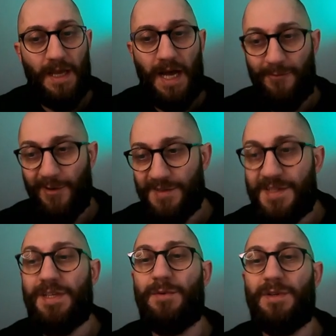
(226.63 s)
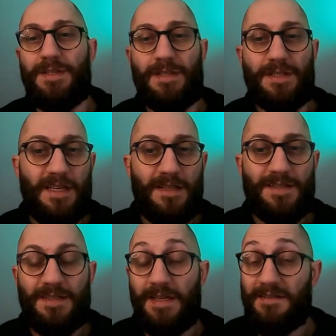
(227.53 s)
I built Sigrid in a stun
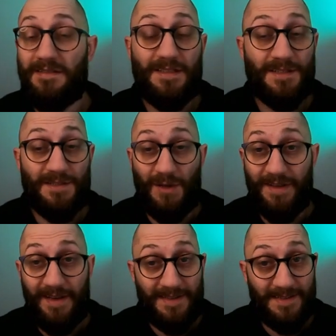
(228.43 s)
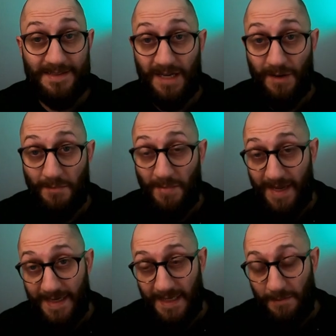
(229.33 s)
set. This is not necessary by
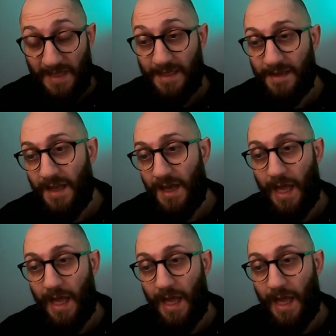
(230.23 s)
any mean.